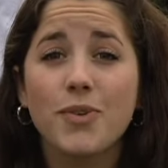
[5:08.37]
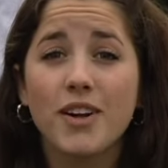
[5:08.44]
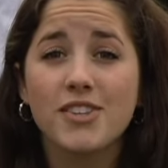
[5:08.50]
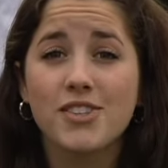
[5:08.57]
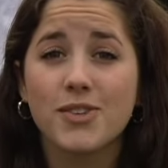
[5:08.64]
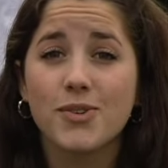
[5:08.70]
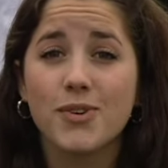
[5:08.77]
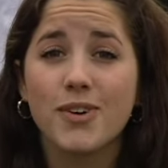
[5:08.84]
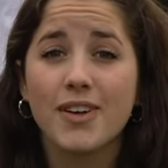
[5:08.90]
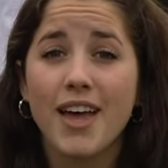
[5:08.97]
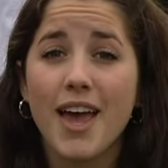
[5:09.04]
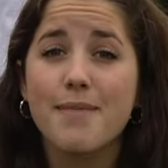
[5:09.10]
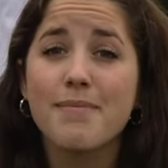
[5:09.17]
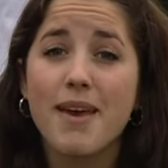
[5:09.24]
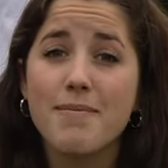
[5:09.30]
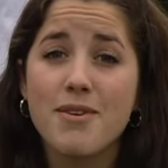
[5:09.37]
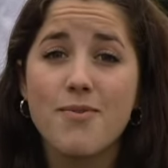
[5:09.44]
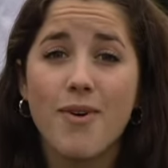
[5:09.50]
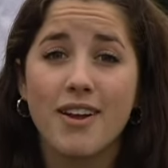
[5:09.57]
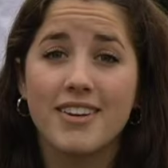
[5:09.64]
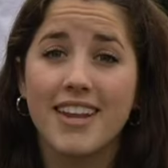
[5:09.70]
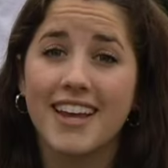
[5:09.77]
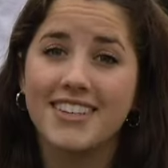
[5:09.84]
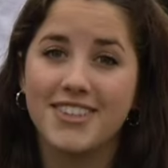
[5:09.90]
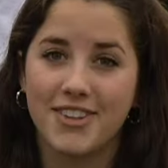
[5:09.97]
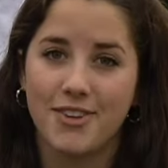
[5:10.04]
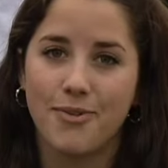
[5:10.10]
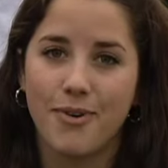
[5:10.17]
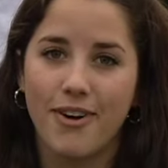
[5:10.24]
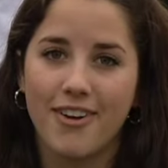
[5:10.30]
to our school, and maybe one day
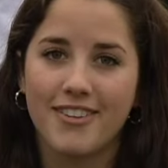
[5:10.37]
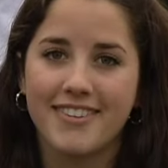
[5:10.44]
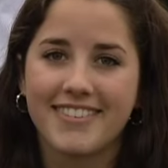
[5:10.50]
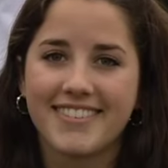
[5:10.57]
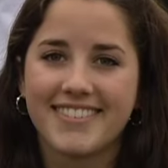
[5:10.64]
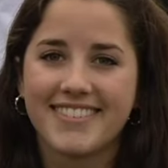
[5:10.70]
to the world.